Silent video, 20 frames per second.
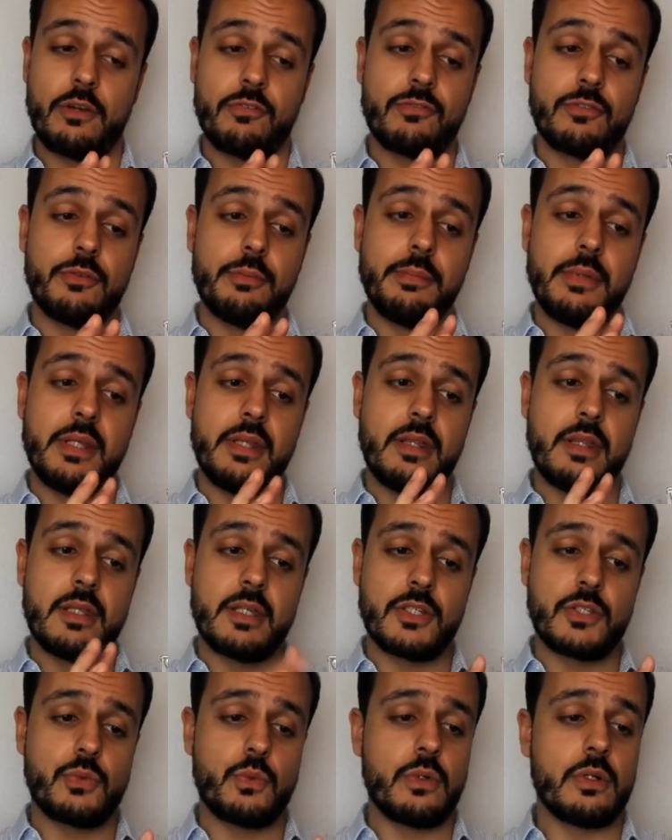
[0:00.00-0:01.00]
for me
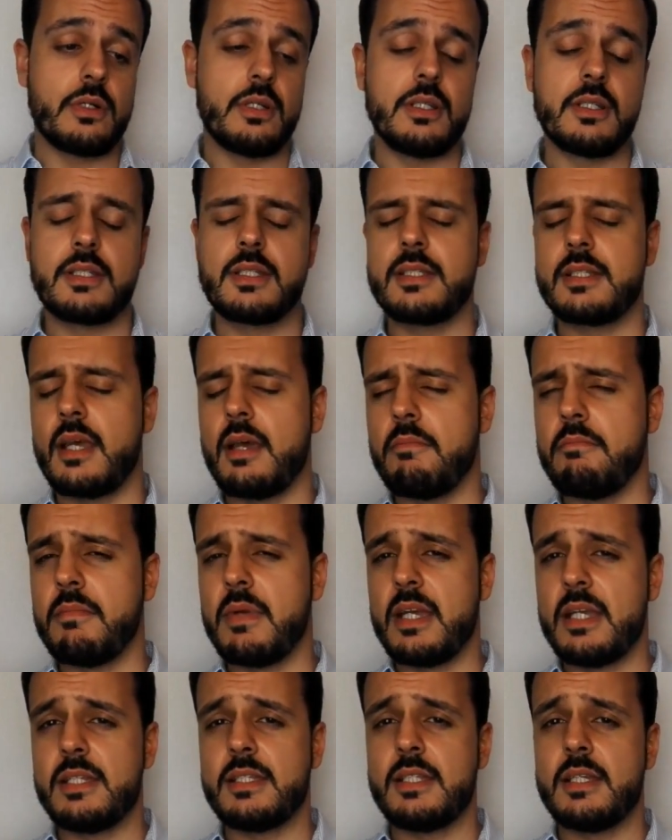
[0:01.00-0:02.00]
this one, it's
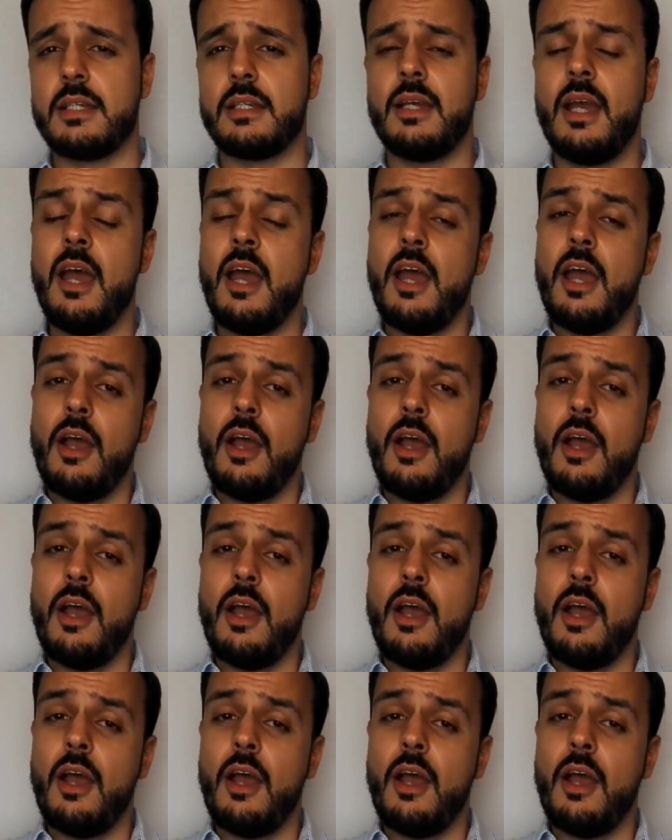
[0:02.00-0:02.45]
amazing.